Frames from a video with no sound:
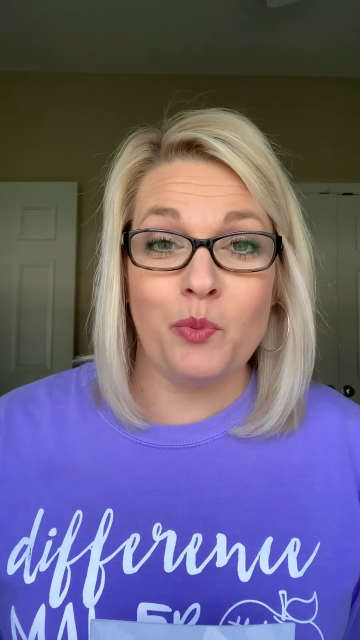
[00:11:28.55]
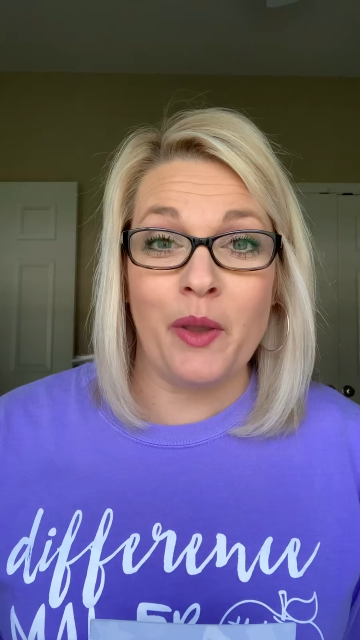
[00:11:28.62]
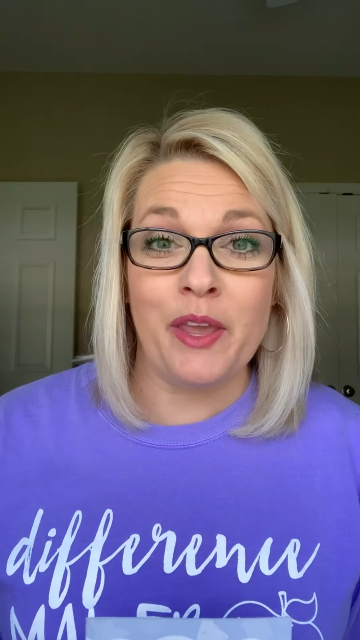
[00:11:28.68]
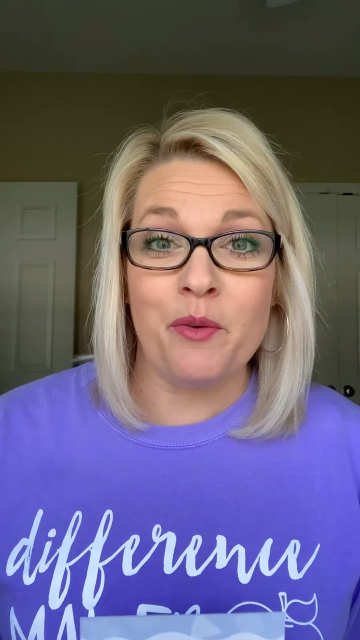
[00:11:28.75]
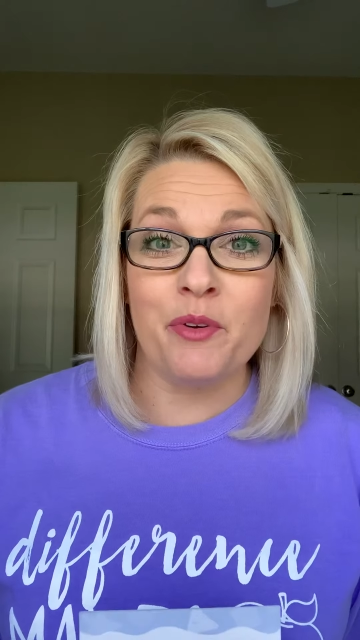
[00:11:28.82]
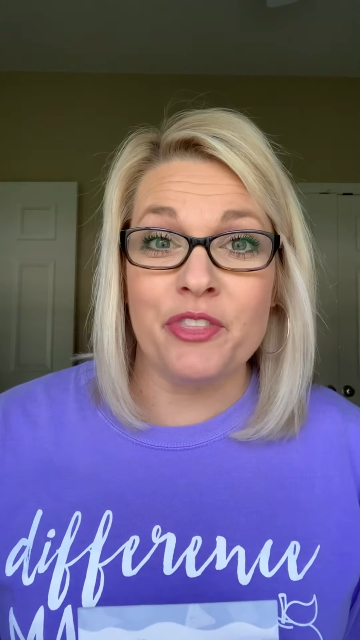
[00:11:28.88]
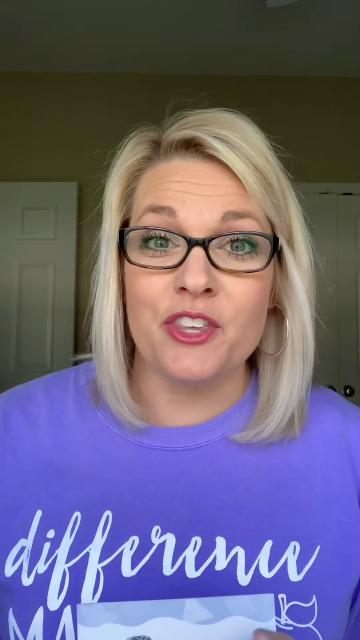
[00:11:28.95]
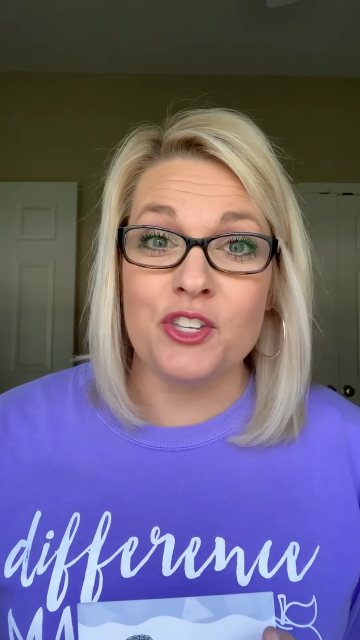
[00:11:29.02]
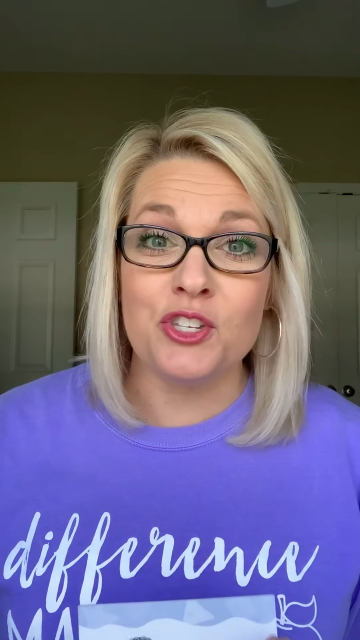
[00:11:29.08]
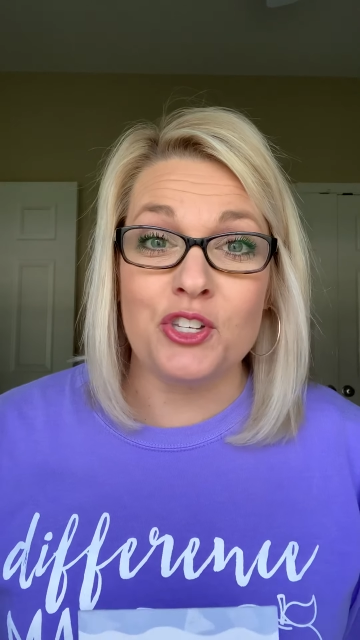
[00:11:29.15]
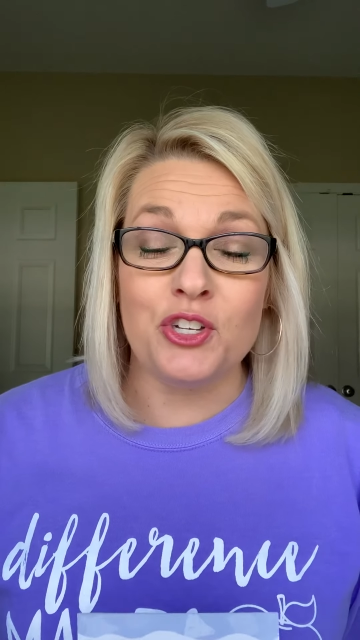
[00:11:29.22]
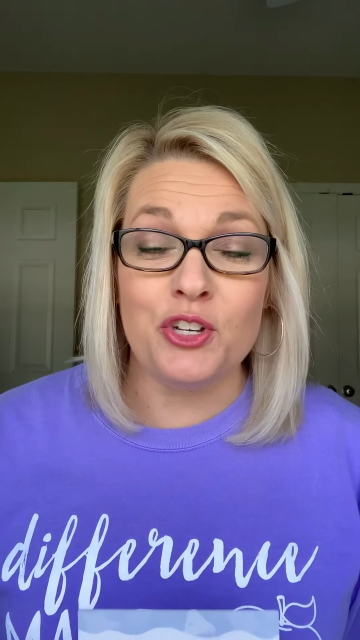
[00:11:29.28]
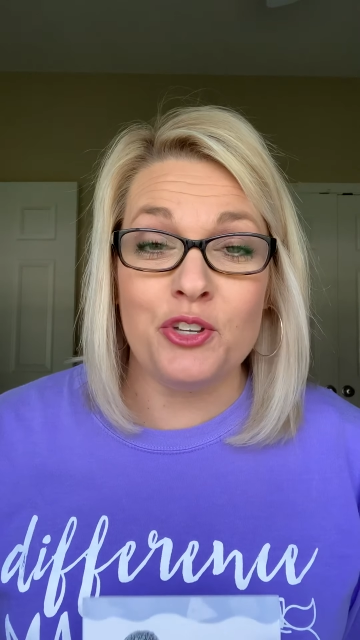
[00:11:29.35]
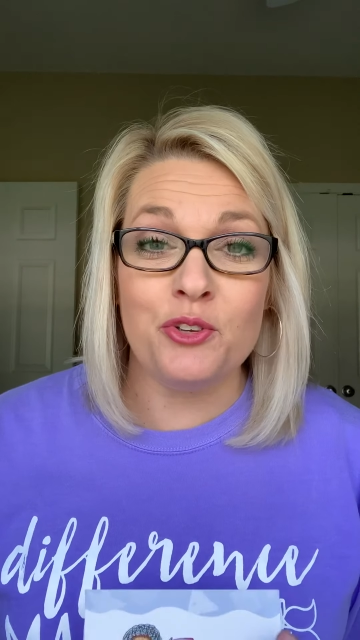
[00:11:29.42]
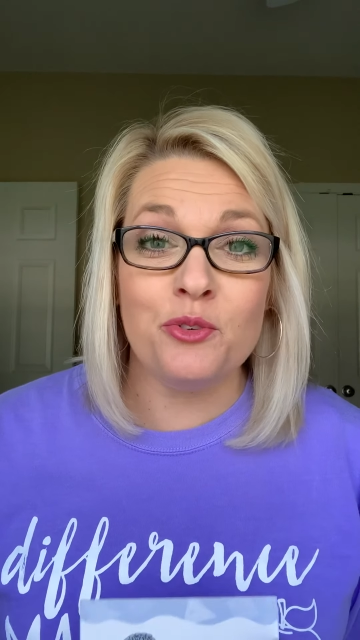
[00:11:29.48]
week with this
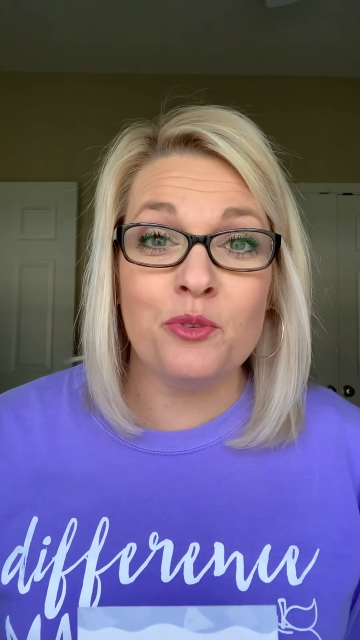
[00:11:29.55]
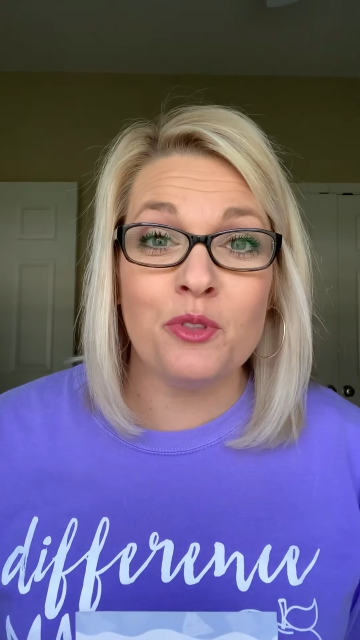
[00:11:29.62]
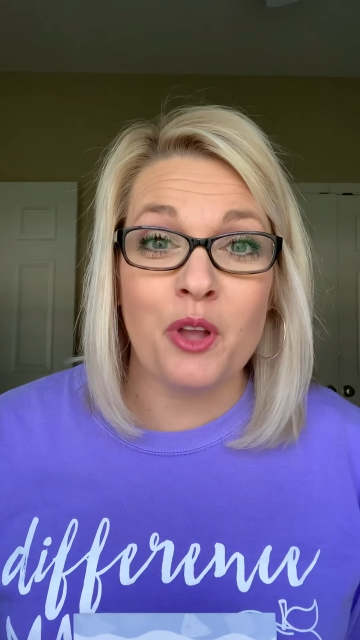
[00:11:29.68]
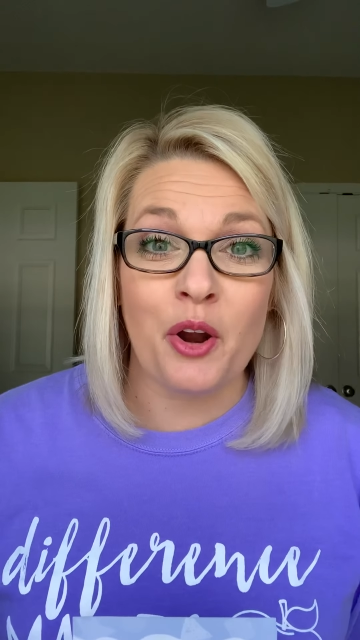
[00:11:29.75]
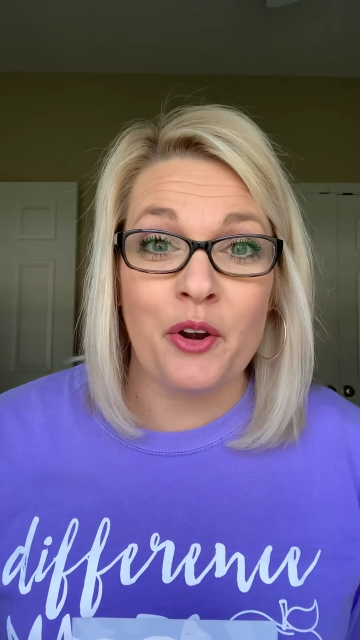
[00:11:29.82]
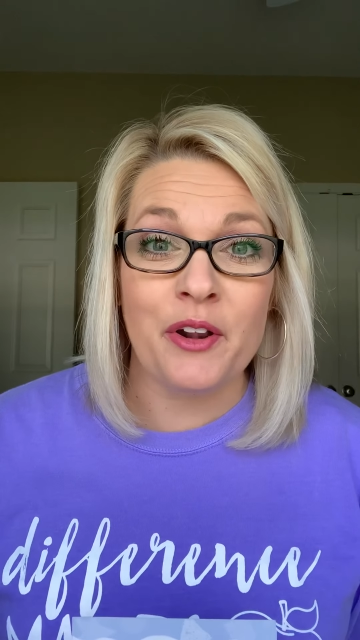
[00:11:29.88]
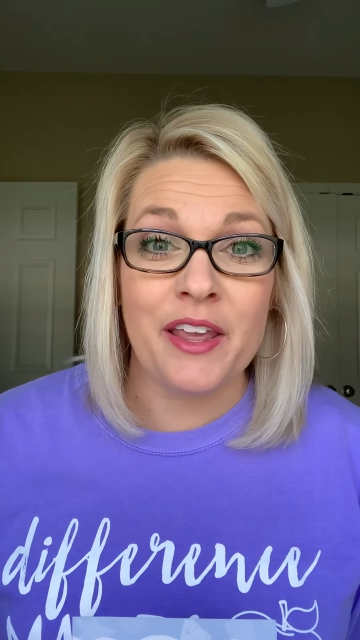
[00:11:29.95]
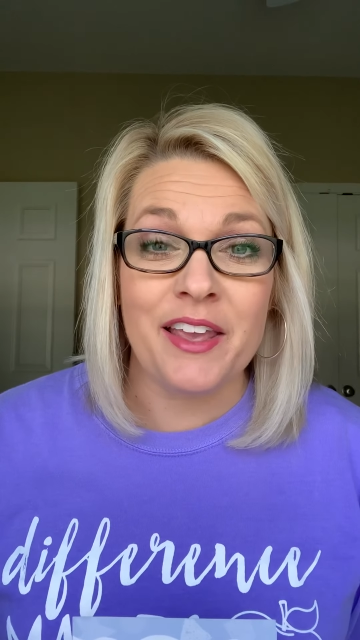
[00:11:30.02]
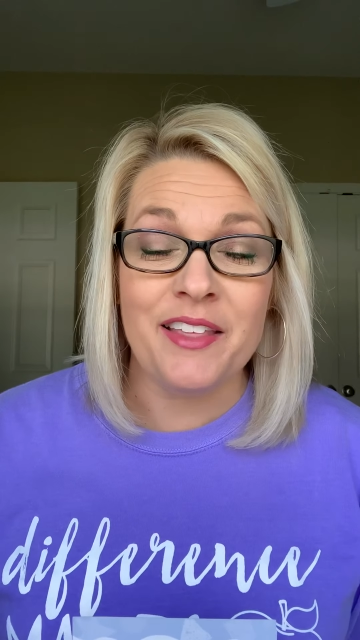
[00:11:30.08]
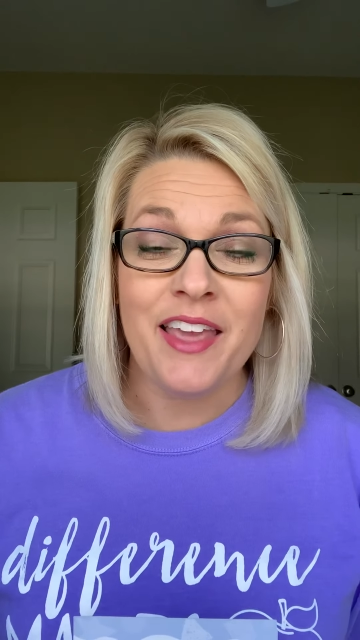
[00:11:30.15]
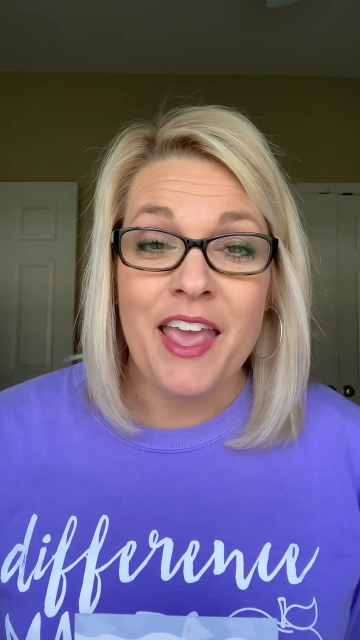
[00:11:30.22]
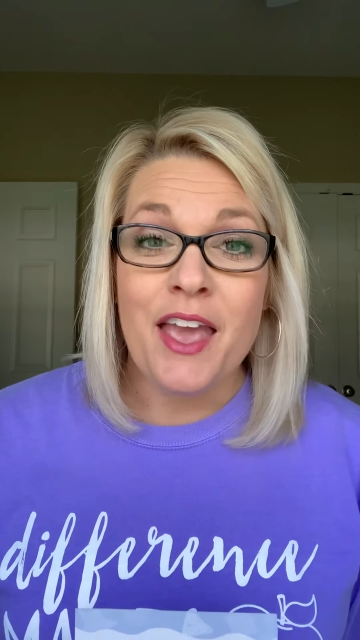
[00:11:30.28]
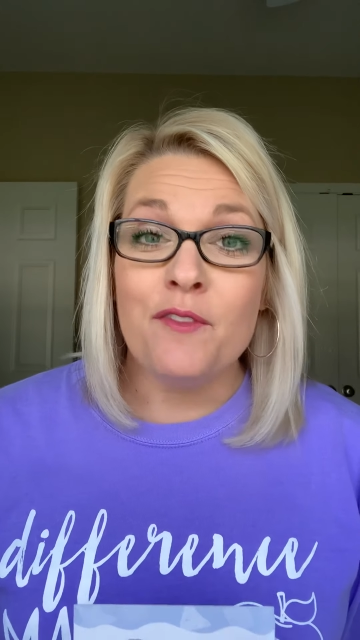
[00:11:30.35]
new learning.